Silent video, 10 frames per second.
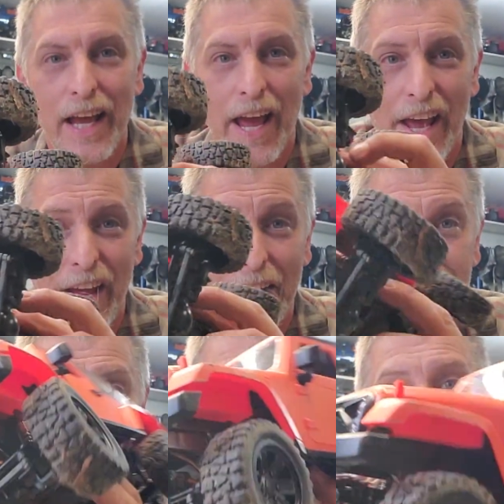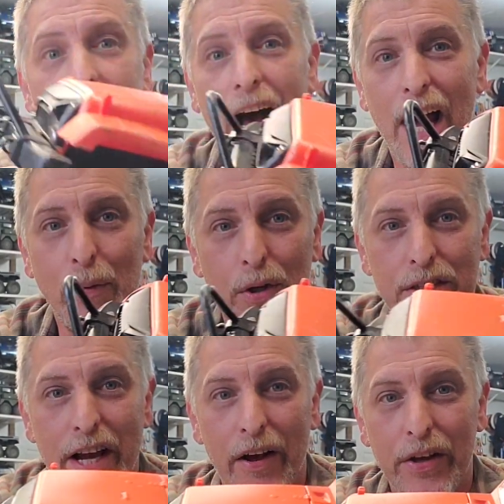And I will
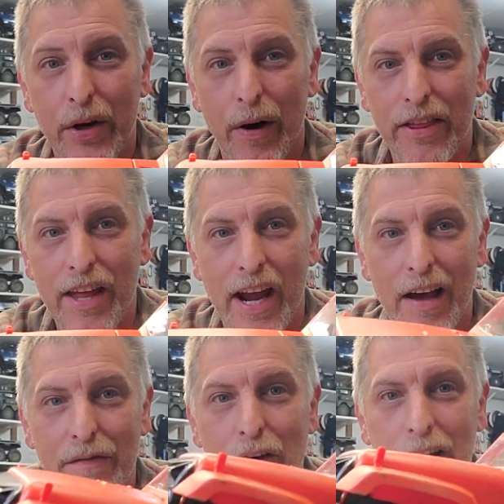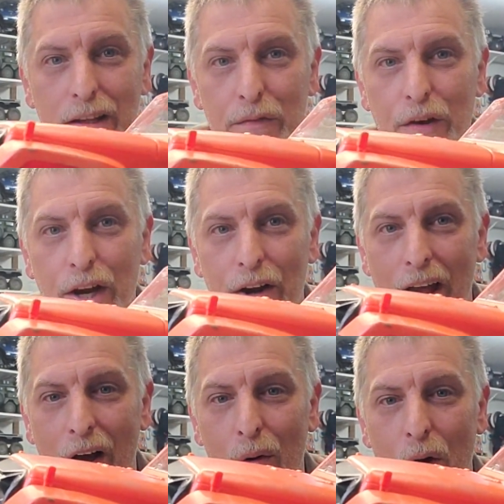tell you, I think I finally figured
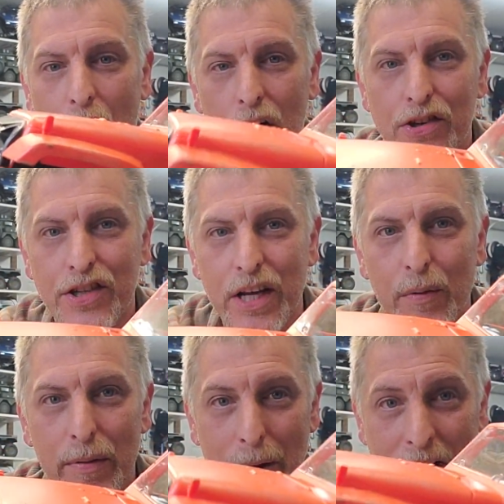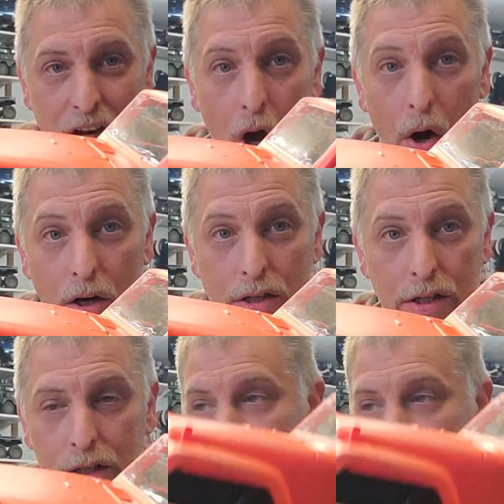out RC with my dogs.